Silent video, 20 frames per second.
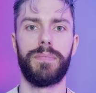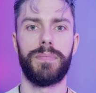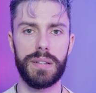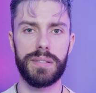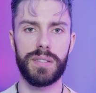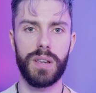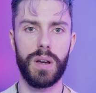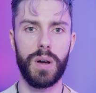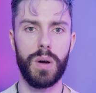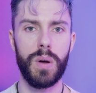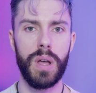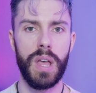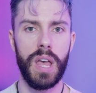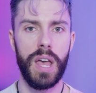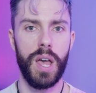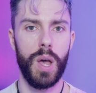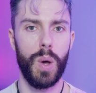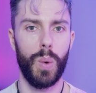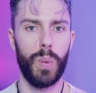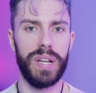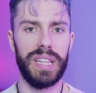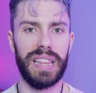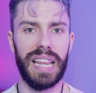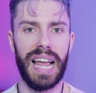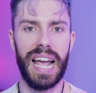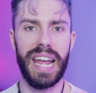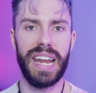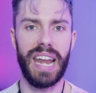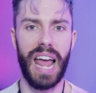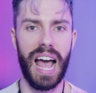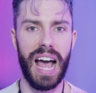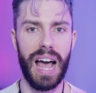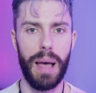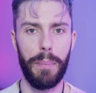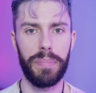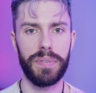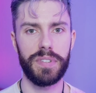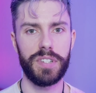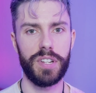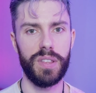So we line
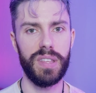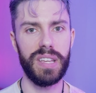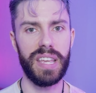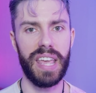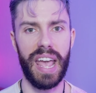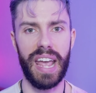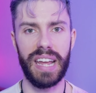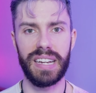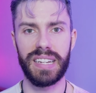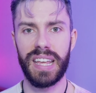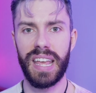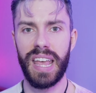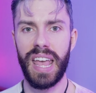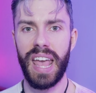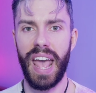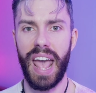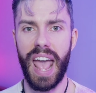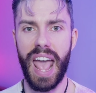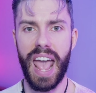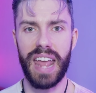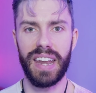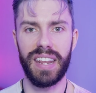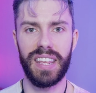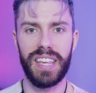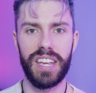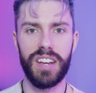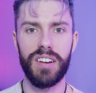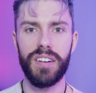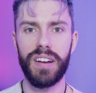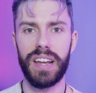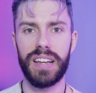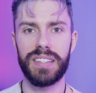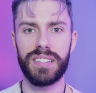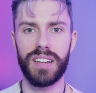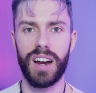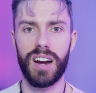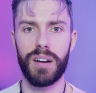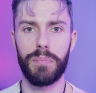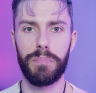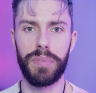up to the gate, and here is
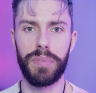our